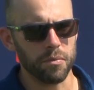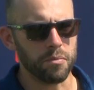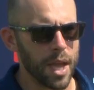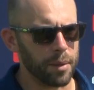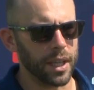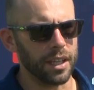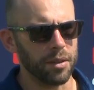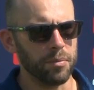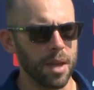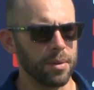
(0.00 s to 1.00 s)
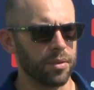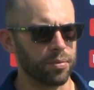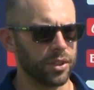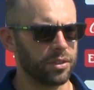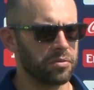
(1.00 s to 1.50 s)
Maybe
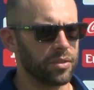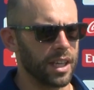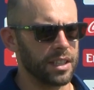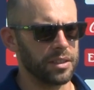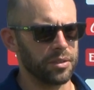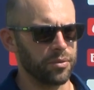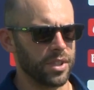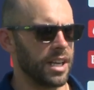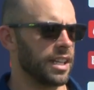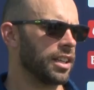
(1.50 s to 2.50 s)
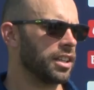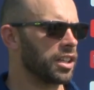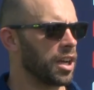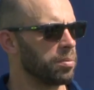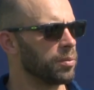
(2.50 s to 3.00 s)
if they'd had a
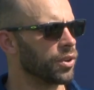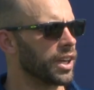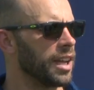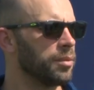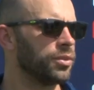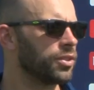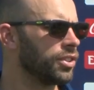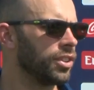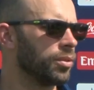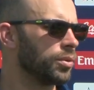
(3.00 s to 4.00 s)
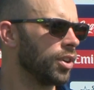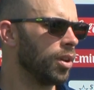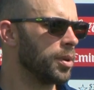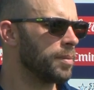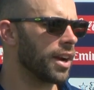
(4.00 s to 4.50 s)
couple more games, you know, we'd
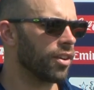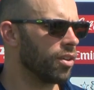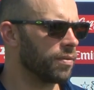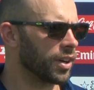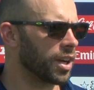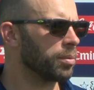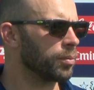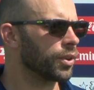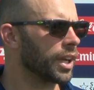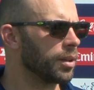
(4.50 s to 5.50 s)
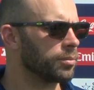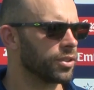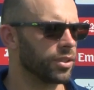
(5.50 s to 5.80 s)
all be better off for a couple more games.